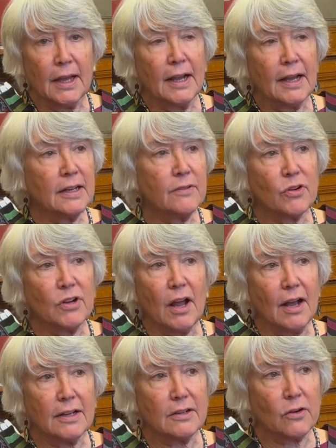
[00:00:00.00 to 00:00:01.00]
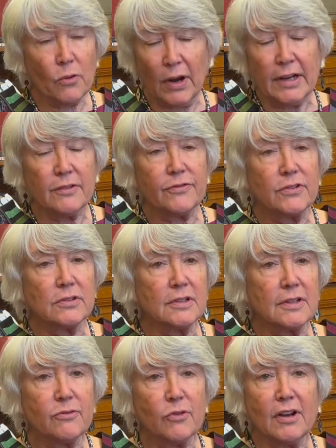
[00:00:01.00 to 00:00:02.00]
And if we're not grateful,
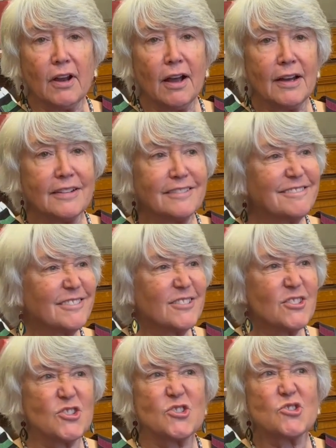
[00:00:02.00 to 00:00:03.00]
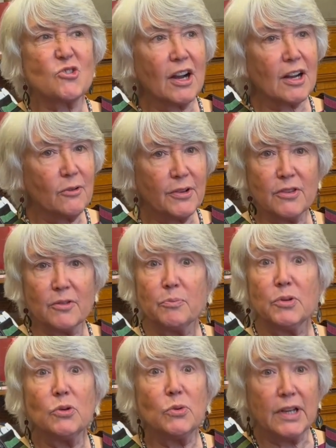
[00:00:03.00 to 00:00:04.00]
if we're not struck with the
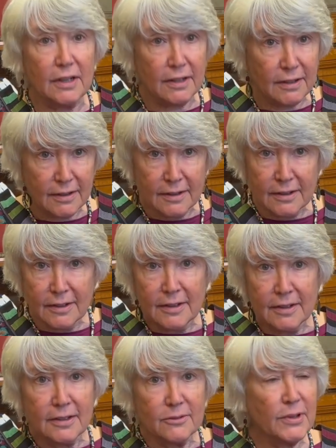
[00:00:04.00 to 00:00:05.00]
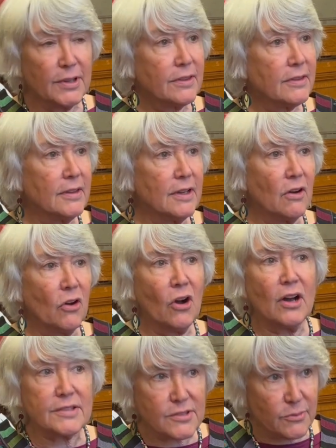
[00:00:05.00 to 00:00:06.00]
beauty, with the
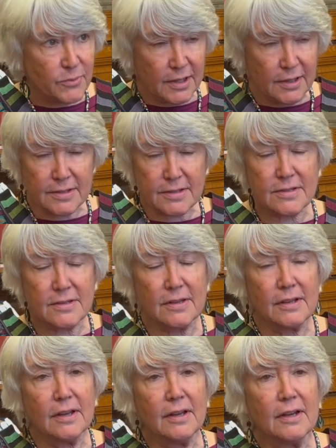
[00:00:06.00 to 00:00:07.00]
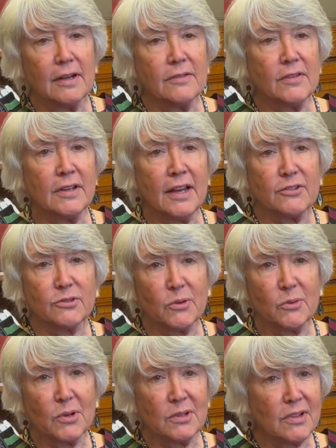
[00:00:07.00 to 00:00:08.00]
awesomeness of the natural
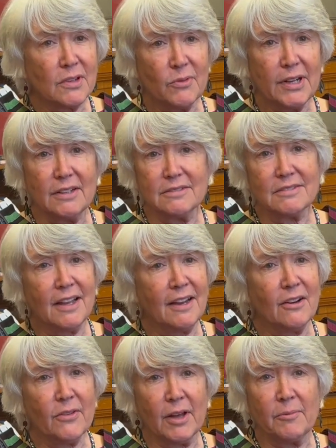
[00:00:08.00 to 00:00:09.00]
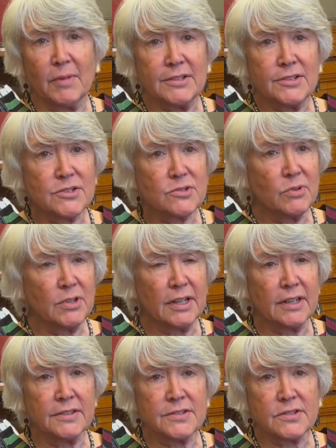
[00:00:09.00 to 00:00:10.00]
world, then we don't care that much when it
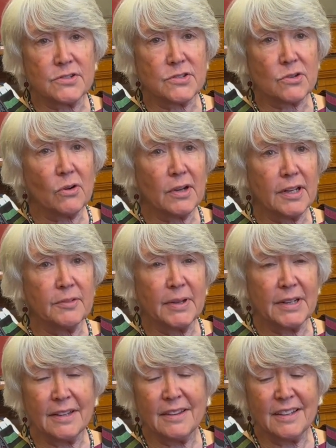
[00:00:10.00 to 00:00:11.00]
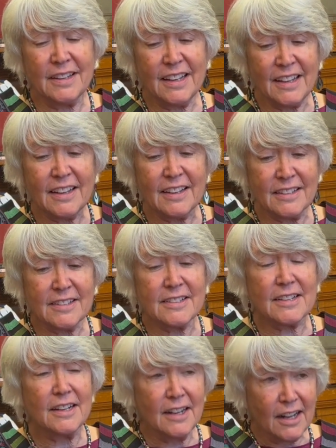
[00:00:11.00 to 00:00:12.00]
gets destroyed. But in the
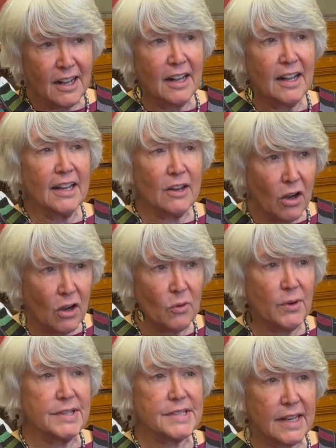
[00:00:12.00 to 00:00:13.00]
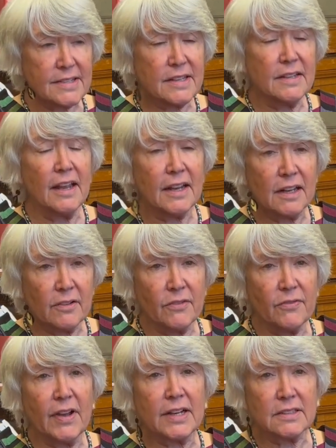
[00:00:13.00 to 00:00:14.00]
end, it always has a negative
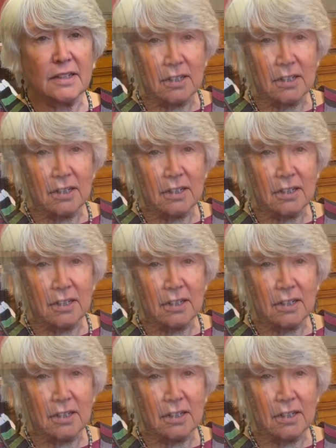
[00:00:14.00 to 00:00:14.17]
effect on